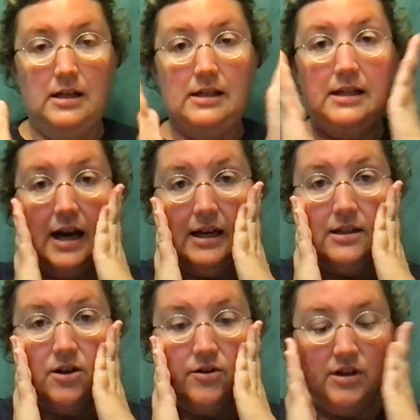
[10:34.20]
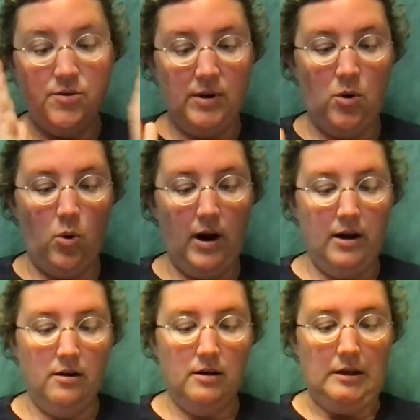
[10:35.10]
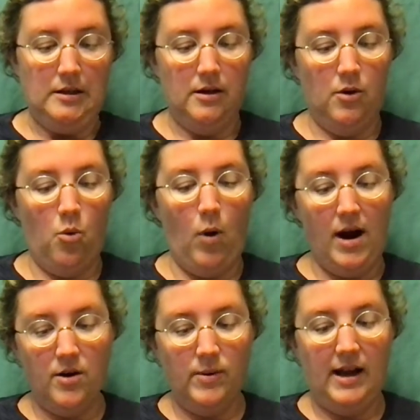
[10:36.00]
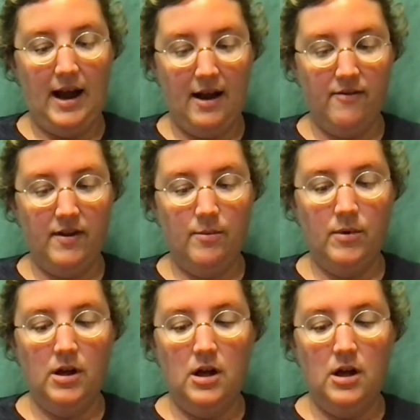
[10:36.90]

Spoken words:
Yikes, are these required? Why do we have them?